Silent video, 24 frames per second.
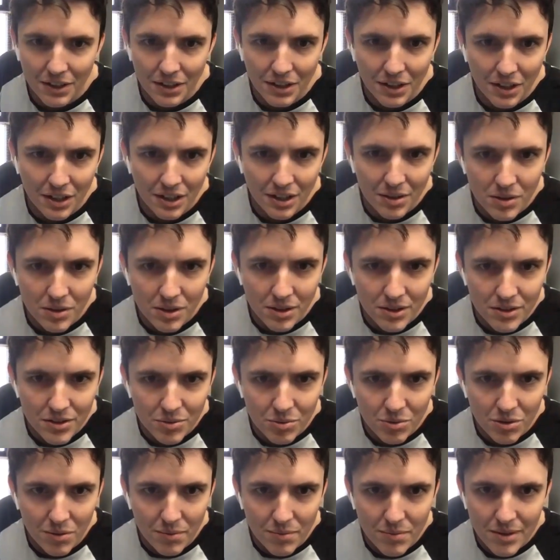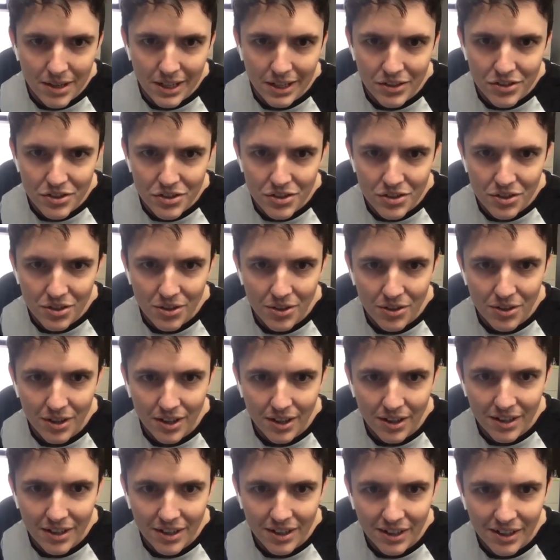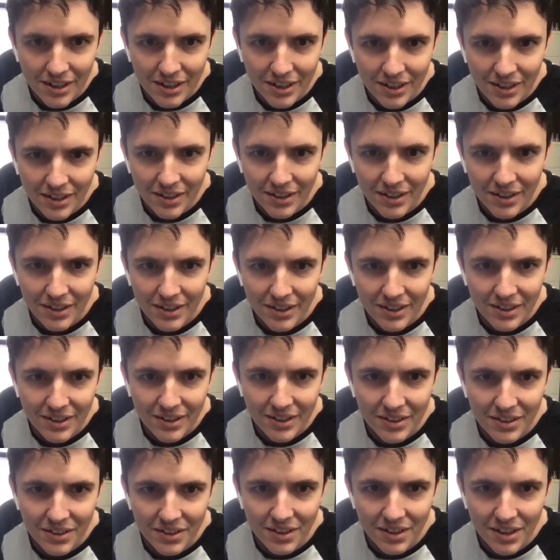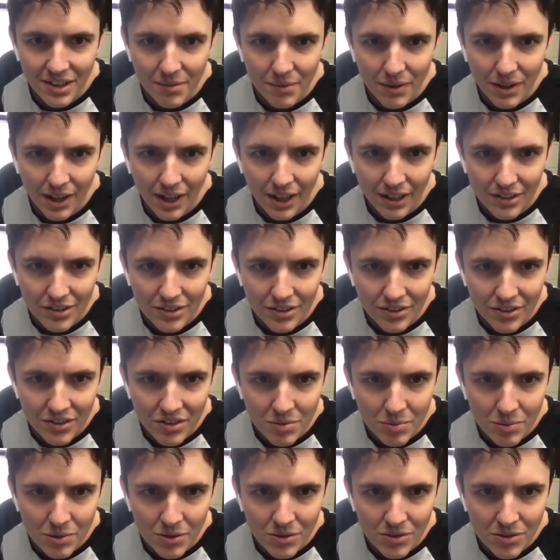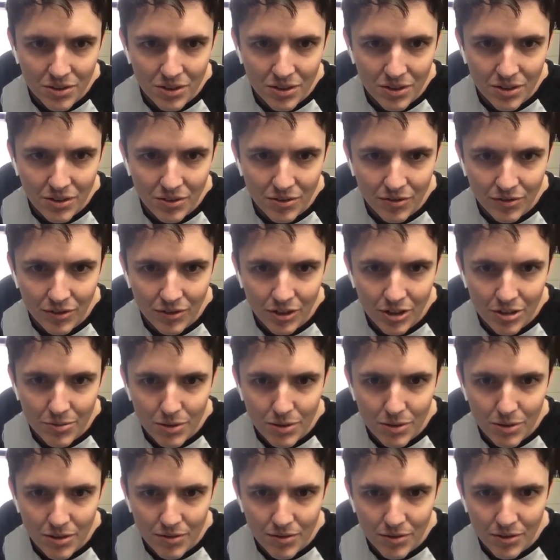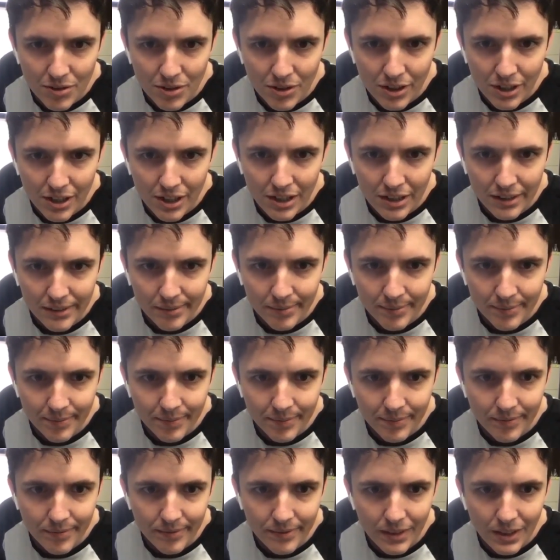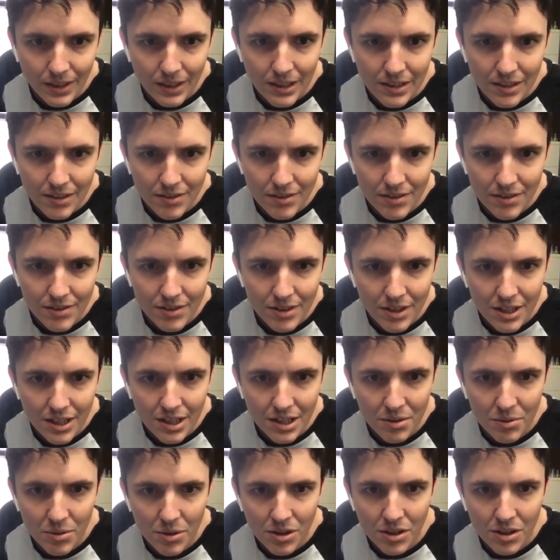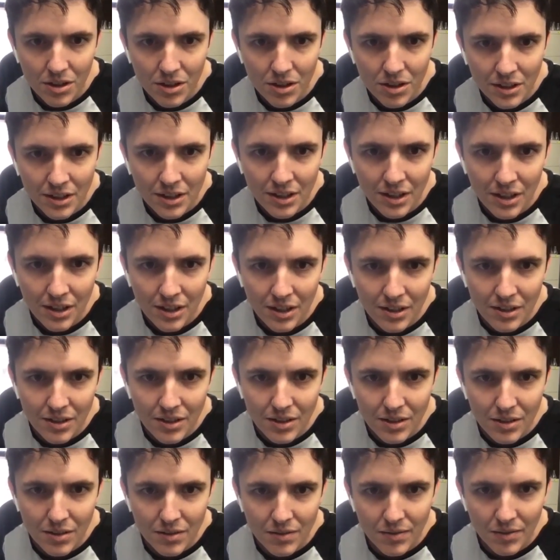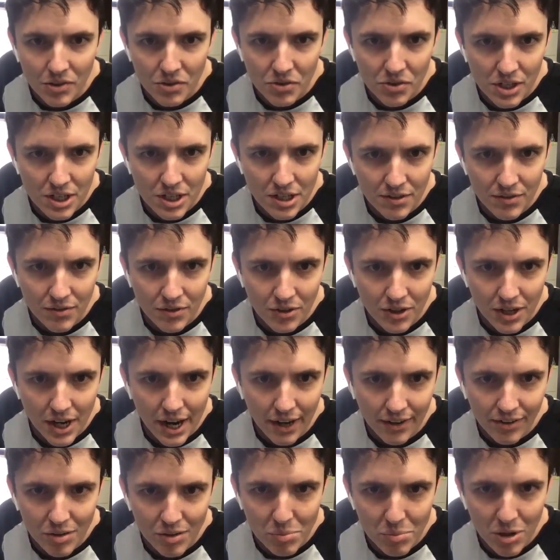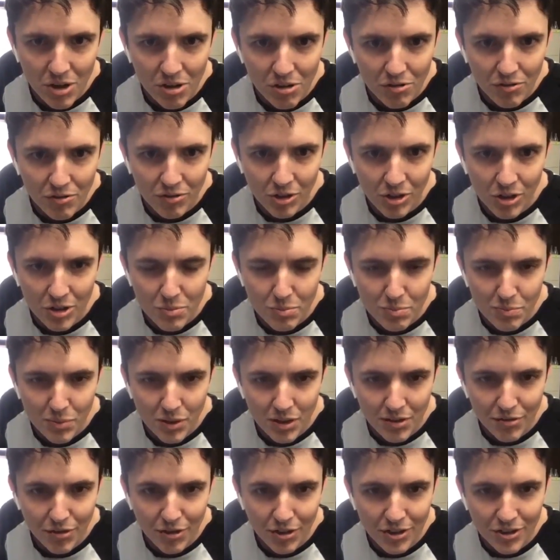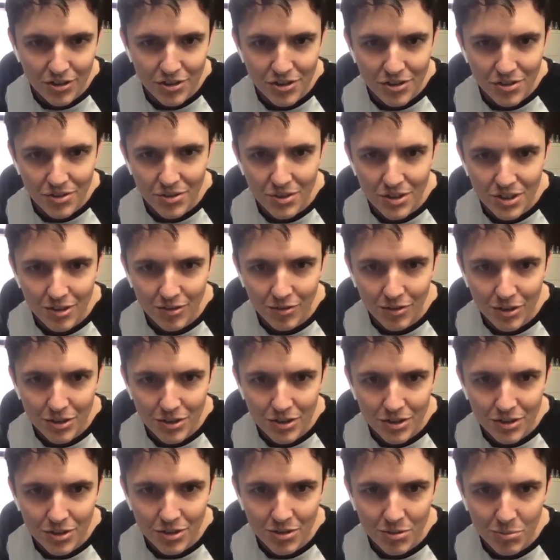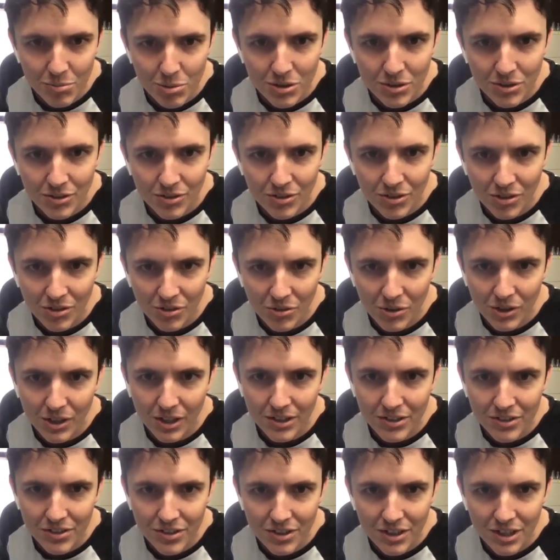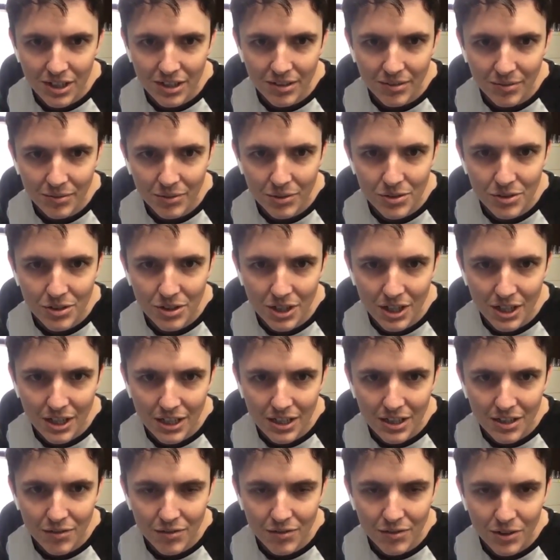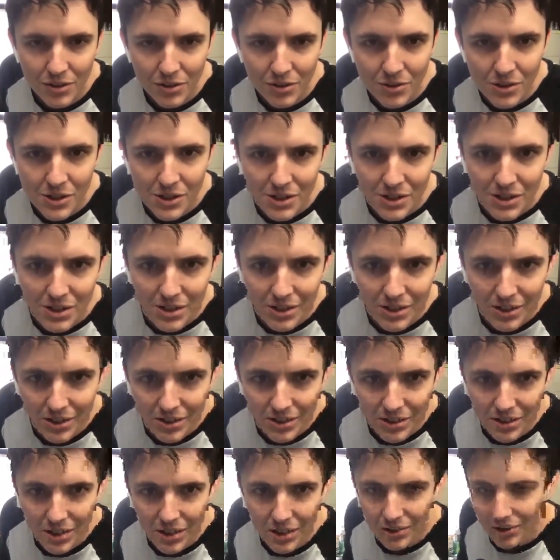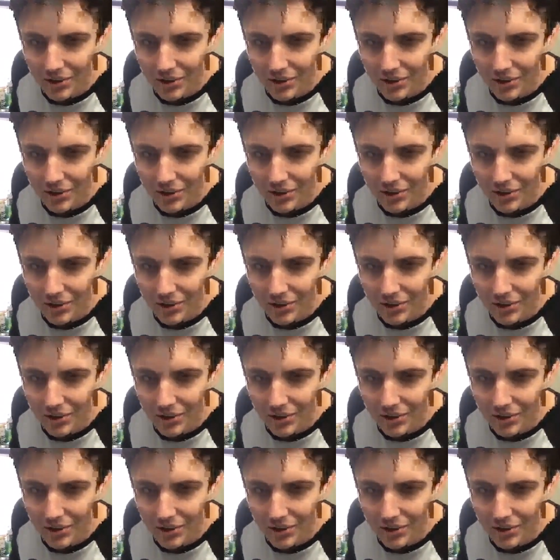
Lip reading: I just want to make sure that I'm actually supposed to flush buffer. Yeah, it doesn't say anywhere to transfer X amount of flush buffer to a different tube. So we're actually, we're just going to add the flow, add